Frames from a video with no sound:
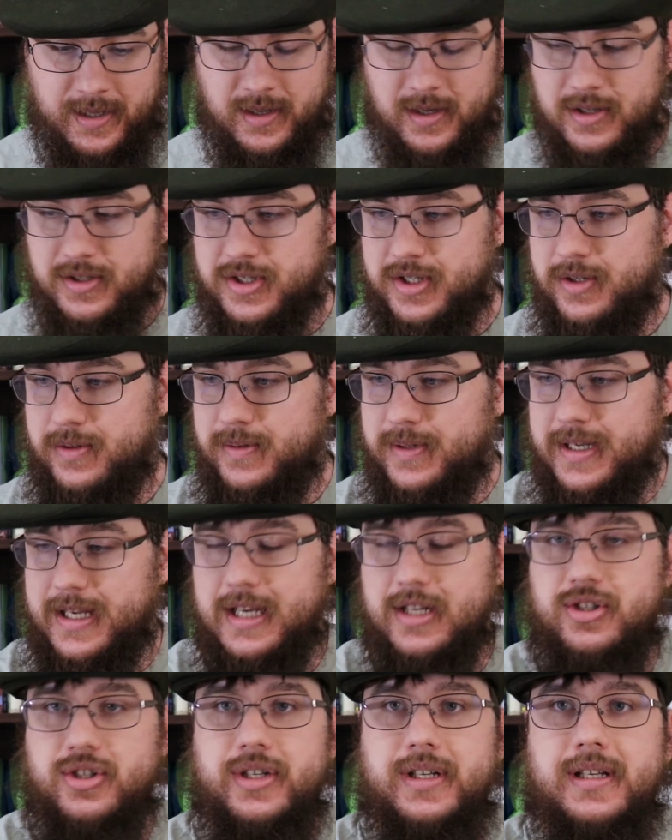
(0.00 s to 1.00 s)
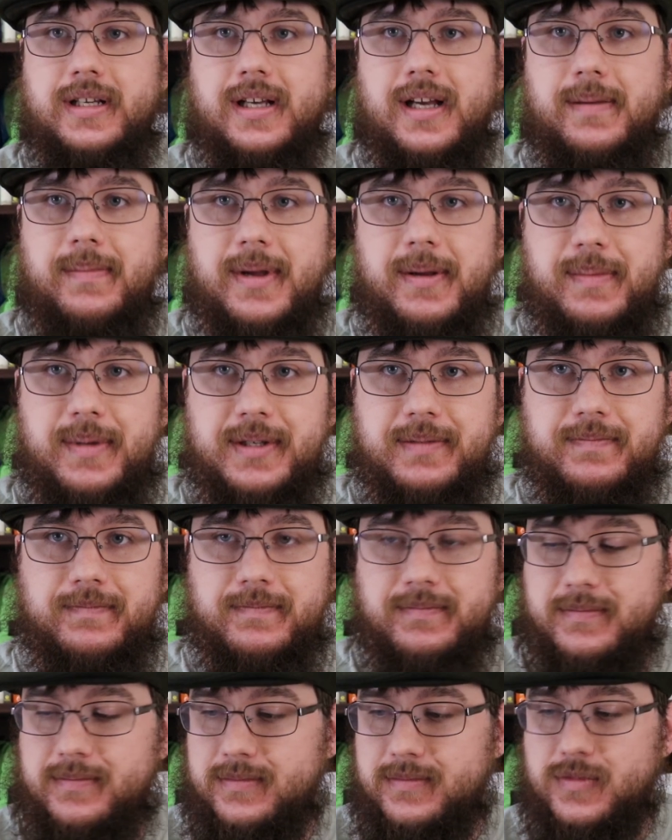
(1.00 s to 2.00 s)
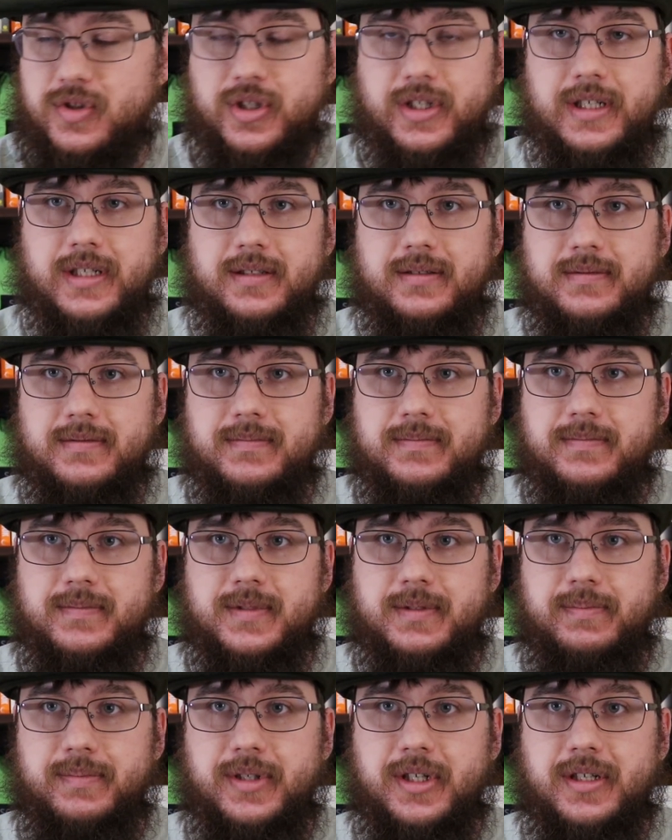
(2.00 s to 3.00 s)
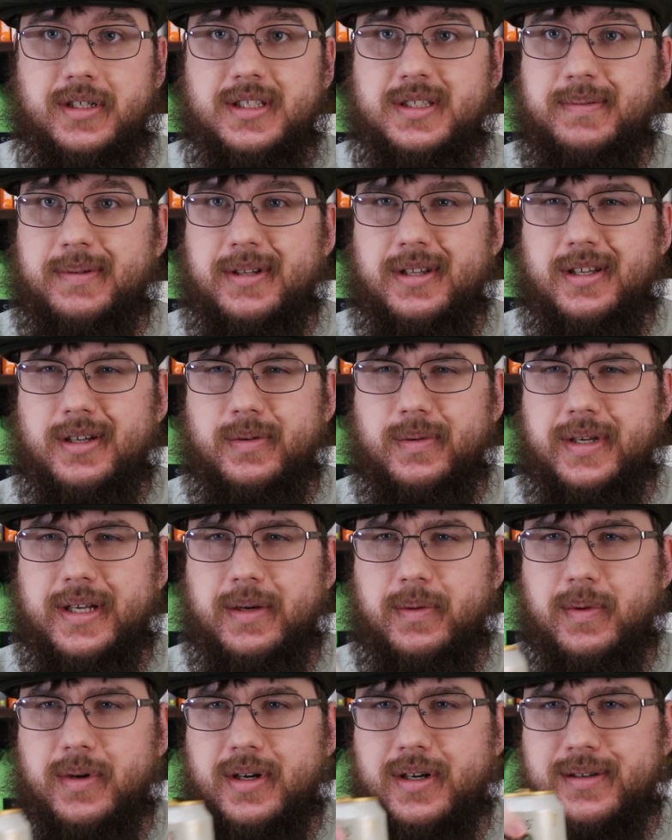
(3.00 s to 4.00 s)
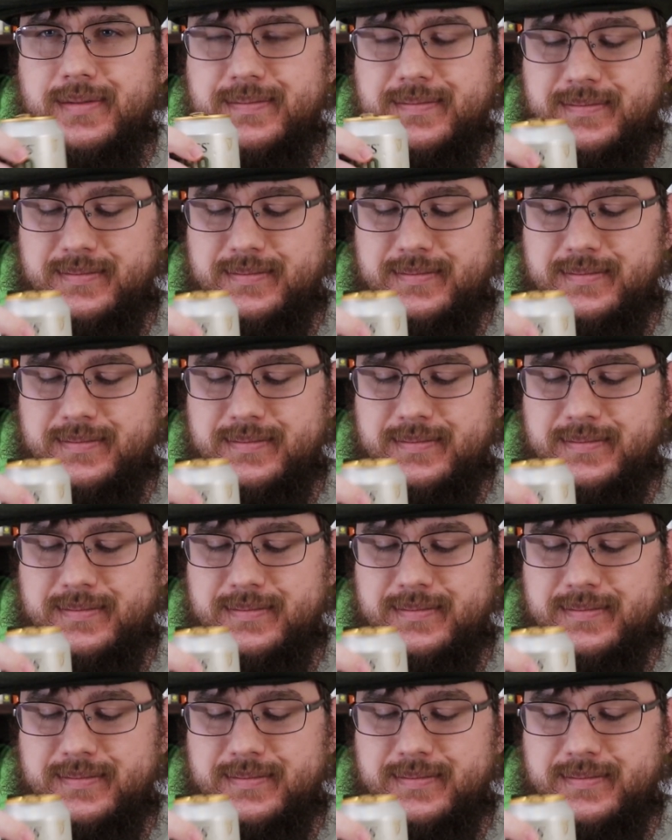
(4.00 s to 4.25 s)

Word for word: Also, occasionally I may be drinking some beer. It's been a long week at work.